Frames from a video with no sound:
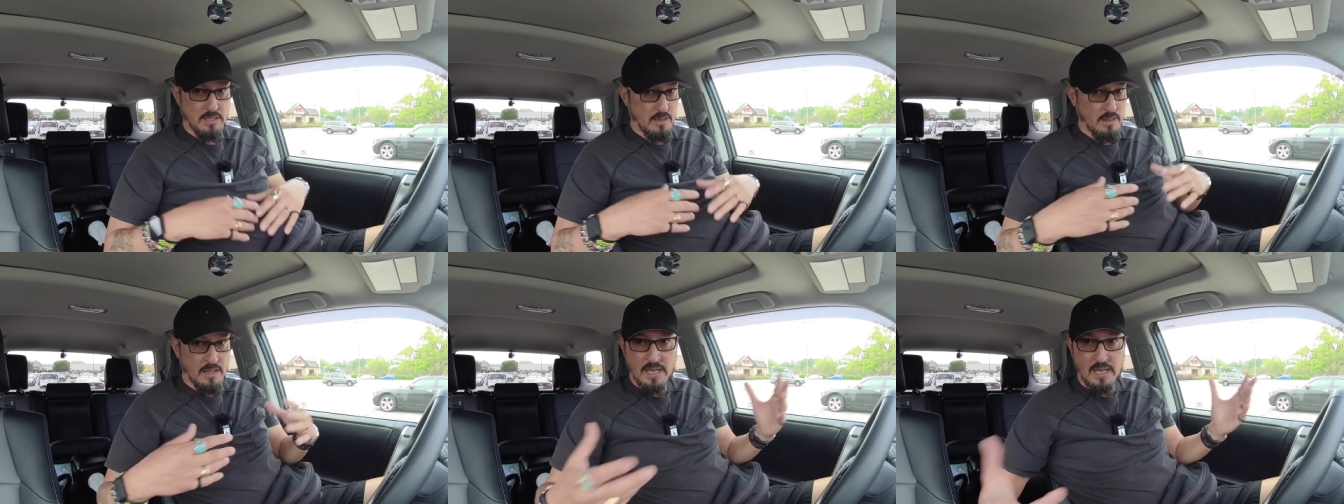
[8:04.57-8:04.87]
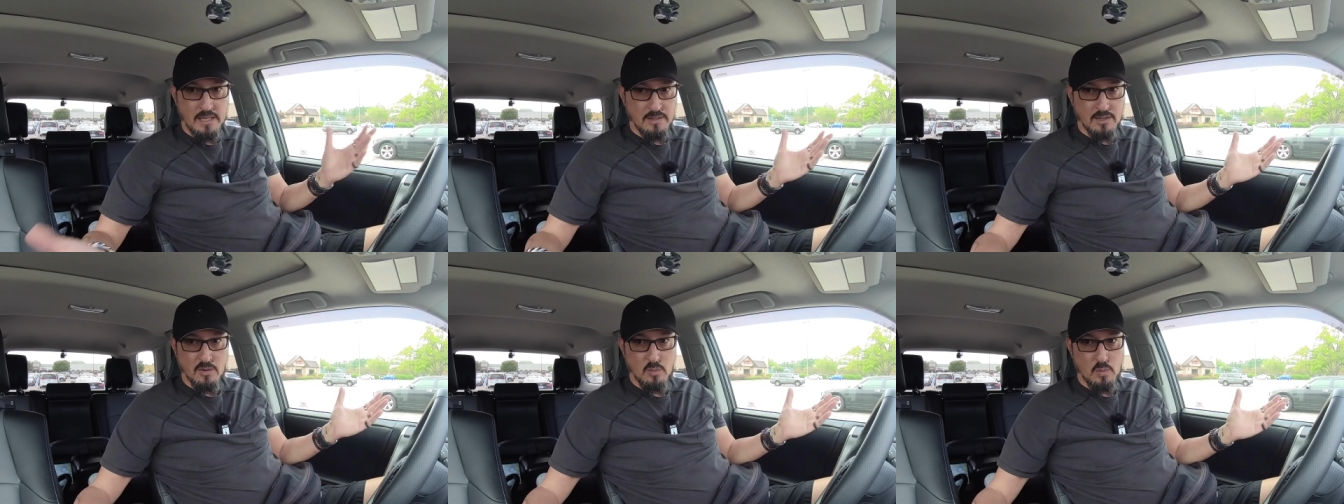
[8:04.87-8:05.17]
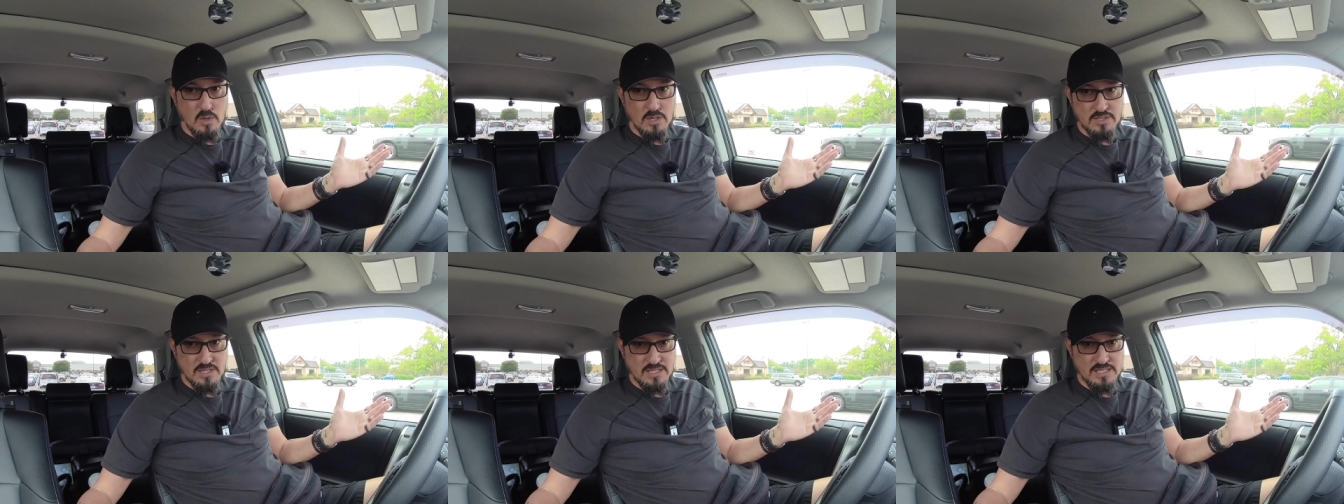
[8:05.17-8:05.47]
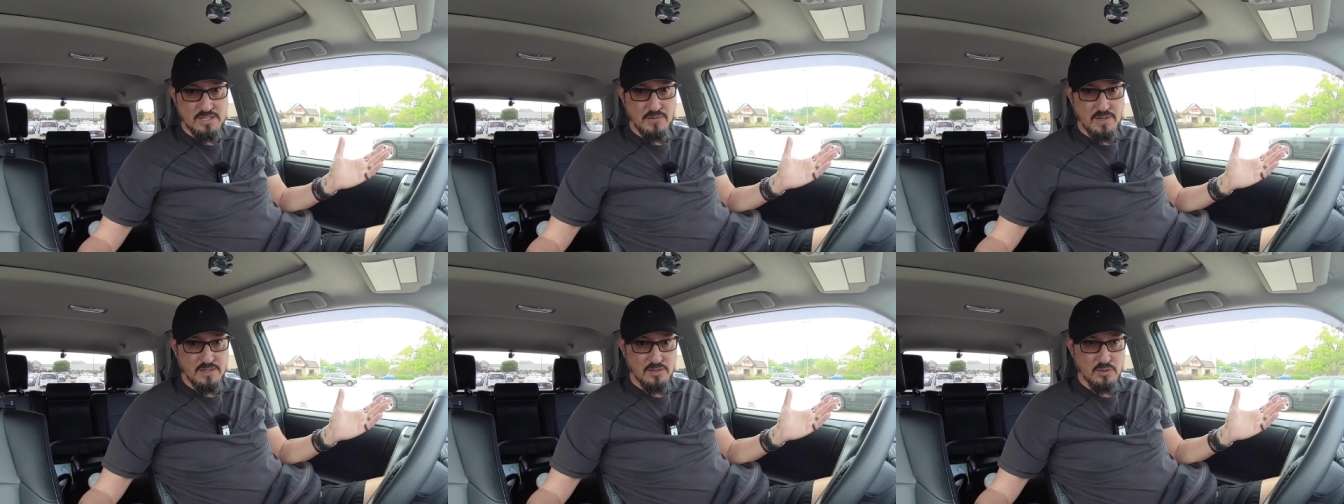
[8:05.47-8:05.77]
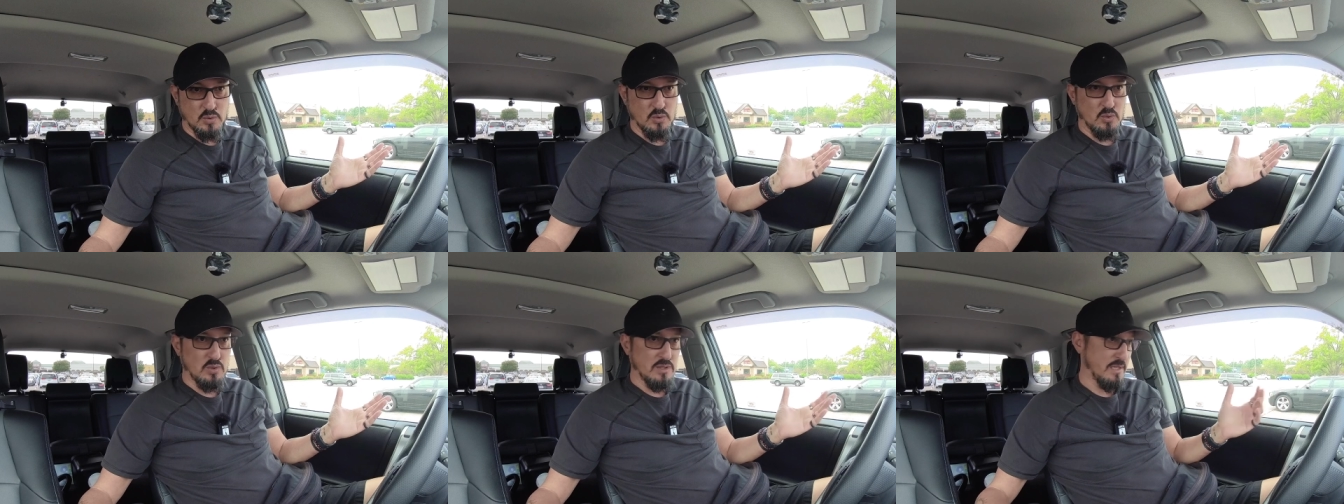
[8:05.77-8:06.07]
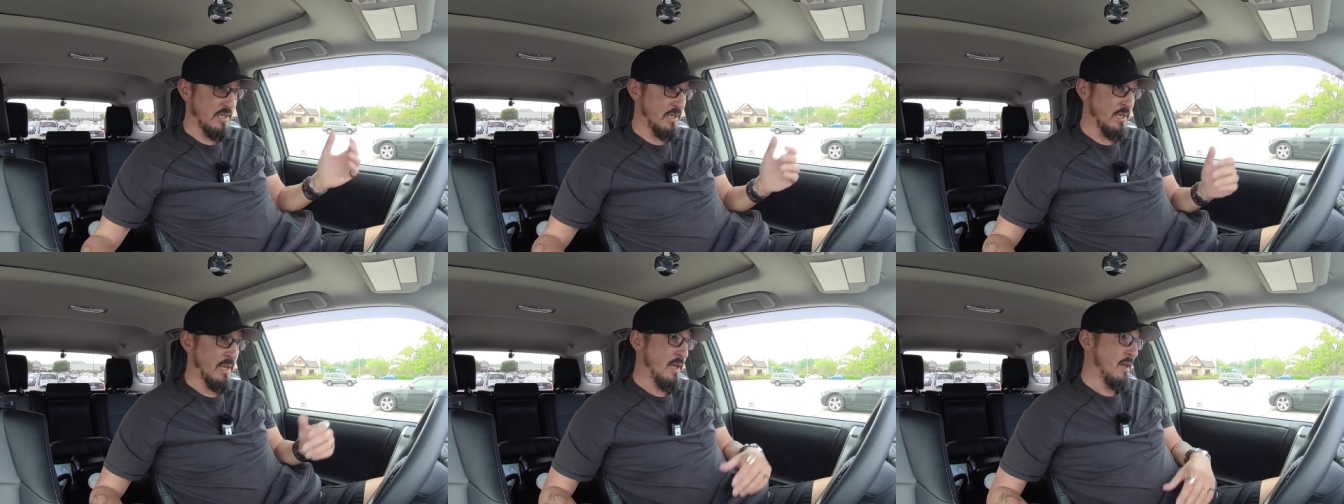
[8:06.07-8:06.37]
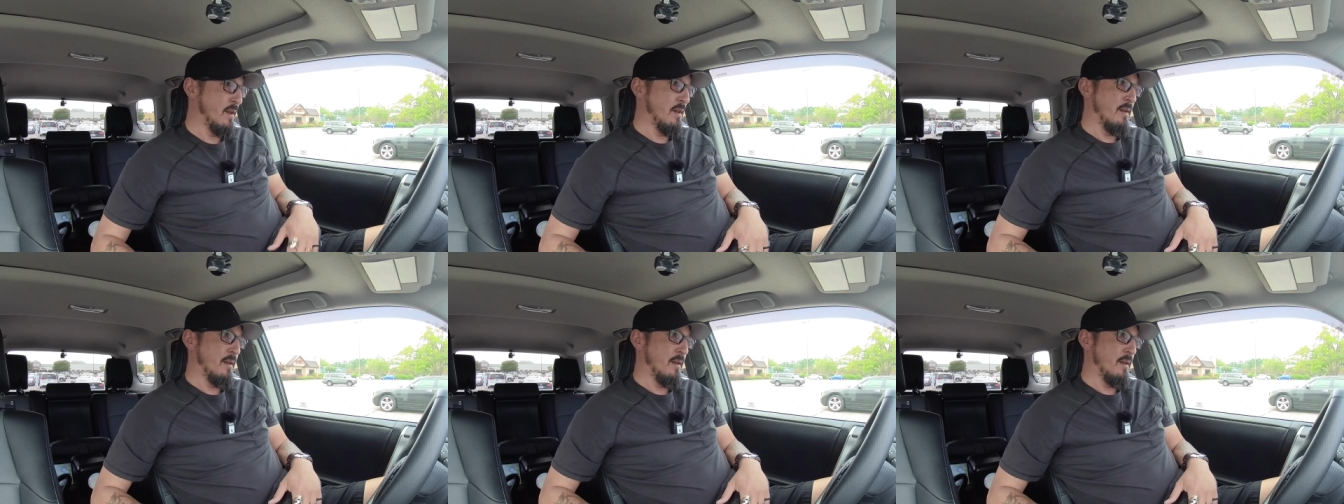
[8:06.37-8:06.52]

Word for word: laying there watching Sven Svengoolie